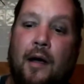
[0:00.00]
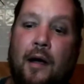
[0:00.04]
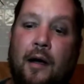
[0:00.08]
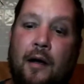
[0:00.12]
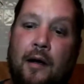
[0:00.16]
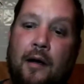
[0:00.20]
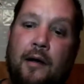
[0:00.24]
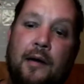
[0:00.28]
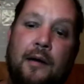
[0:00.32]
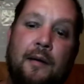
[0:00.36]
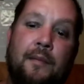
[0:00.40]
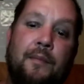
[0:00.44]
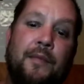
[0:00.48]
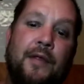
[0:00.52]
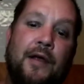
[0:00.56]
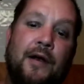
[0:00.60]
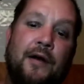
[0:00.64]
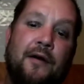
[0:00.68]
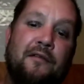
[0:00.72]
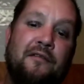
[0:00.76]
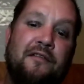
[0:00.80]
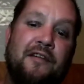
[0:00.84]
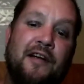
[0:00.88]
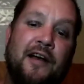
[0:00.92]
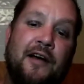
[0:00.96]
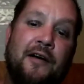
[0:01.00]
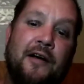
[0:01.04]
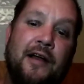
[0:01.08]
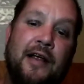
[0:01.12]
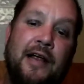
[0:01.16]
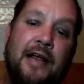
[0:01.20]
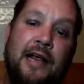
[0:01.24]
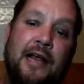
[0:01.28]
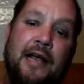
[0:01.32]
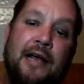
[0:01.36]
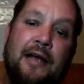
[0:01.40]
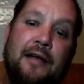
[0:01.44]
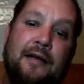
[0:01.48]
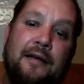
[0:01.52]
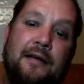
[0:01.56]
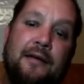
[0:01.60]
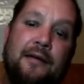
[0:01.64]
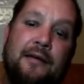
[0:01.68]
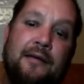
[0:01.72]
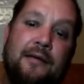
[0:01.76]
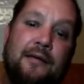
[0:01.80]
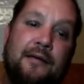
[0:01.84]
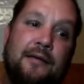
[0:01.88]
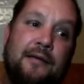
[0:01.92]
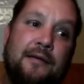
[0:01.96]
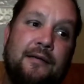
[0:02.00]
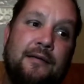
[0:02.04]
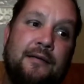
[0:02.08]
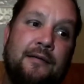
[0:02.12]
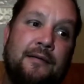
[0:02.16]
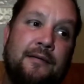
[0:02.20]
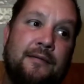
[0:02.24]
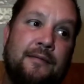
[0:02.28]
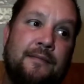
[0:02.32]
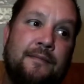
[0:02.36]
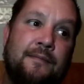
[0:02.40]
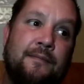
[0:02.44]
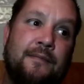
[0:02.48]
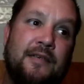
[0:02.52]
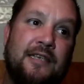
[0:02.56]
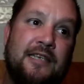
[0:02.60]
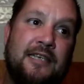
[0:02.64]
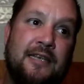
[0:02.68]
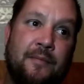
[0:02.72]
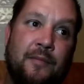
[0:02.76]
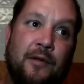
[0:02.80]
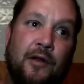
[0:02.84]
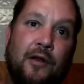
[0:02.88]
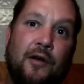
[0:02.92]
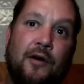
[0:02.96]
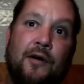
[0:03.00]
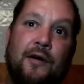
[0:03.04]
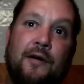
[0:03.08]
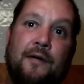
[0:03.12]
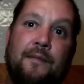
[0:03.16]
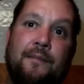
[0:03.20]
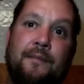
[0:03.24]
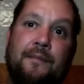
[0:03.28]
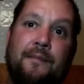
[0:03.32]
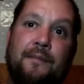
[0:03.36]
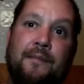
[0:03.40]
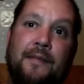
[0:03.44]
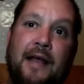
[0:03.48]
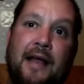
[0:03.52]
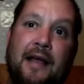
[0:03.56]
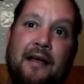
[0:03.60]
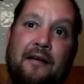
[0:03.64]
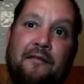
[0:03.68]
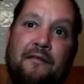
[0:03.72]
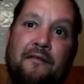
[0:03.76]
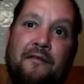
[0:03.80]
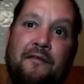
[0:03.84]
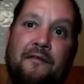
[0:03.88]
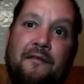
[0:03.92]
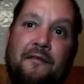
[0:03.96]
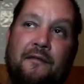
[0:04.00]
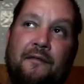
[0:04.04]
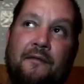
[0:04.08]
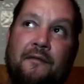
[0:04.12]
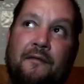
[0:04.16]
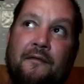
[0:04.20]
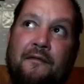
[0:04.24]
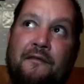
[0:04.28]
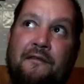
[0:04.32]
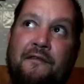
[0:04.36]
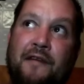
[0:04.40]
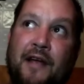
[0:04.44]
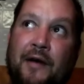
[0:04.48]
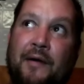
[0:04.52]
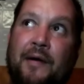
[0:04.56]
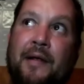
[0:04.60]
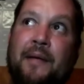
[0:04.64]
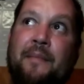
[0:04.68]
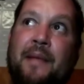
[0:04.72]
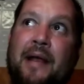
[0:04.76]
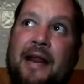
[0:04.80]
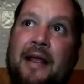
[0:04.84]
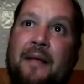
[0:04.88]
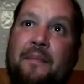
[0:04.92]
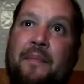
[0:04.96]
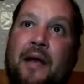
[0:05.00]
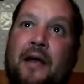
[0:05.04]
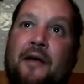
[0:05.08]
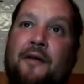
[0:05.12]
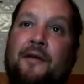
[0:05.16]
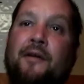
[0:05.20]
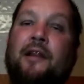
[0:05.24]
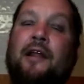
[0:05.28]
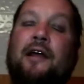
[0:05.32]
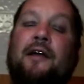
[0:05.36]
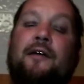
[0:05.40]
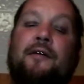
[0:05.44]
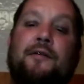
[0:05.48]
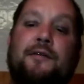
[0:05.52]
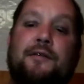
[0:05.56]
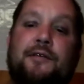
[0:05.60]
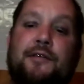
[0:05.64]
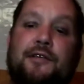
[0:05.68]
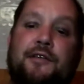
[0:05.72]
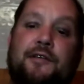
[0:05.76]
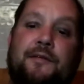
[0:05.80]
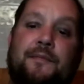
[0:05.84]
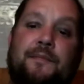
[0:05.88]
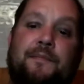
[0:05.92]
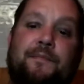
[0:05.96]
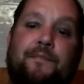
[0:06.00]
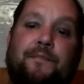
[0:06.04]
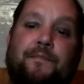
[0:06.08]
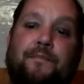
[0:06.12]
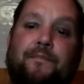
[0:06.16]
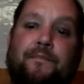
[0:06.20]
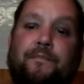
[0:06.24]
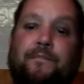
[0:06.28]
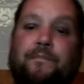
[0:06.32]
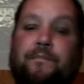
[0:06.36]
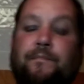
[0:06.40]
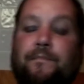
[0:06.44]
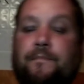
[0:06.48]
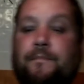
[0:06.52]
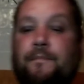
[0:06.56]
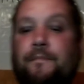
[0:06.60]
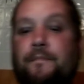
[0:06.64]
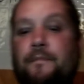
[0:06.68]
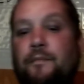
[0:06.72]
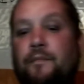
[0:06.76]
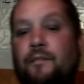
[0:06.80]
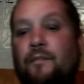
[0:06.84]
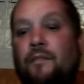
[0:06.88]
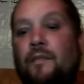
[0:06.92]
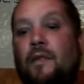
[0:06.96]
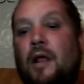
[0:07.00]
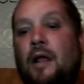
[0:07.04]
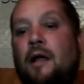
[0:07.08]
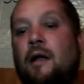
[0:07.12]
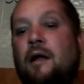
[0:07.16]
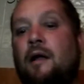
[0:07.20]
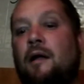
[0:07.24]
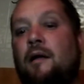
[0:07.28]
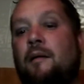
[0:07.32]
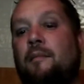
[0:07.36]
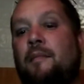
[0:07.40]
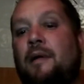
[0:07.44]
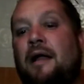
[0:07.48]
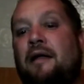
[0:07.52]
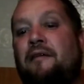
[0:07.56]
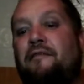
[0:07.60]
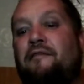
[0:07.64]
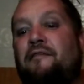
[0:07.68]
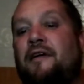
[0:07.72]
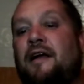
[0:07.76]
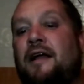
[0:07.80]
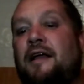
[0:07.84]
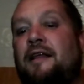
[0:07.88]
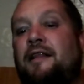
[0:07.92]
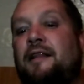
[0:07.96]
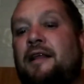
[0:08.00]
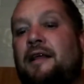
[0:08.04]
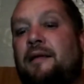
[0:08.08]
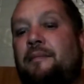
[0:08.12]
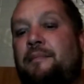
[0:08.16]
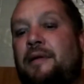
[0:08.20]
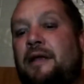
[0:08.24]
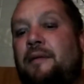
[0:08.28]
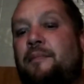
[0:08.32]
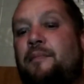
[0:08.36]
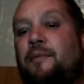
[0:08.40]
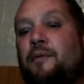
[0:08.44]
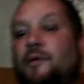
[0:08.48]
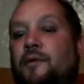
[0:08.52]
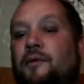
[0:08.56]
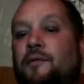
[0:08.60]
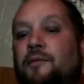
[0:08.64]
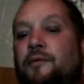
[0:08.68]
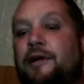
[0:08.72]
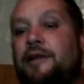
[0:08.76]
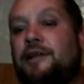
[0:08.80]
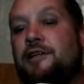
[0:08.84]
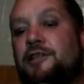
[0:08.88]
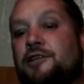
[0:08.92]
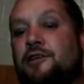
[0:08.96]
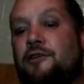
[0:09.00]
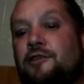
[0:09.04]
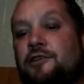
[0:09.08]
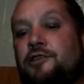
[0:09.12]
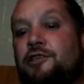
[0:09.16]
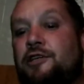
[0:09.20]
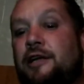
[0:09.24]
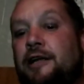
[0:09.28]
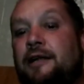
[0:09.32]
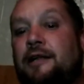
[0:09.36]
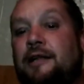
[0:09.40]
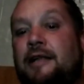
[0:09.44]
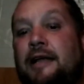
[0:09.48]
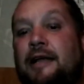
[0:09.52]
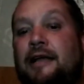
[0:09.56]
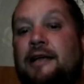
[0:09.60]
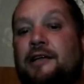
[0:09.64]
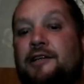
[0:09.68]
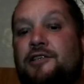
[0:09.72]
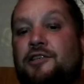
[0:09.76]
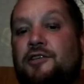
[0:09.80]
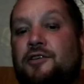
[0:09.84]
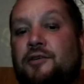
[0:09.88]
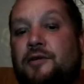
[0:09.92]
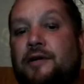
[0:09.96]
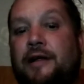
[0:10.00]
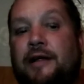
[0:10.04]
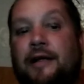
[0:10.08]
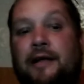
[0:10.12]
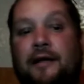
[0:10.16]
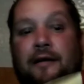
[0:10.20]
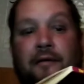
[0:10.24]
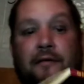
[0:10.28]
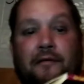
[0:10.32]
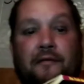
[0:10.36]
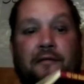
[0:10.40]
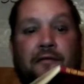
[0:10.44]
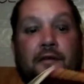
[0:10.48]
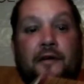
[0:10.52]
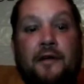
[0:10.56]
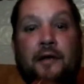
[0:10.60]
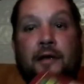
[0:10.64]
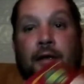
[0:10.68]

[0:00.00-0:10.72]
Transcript: Um, they're very similar. They have very many parallels. Um, I find that people researching the history of